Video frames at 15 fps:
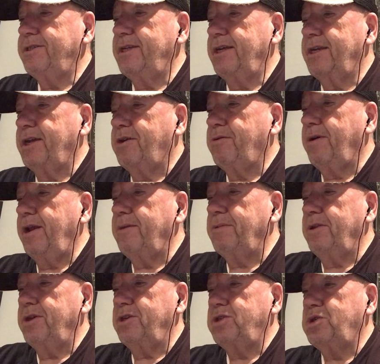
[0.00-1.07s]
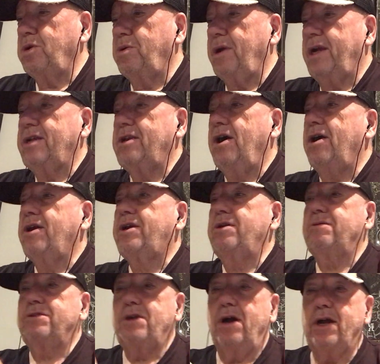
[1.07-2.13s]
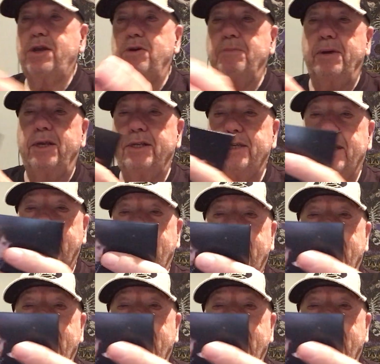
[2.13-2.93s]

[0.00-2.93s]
just an incredible historic document.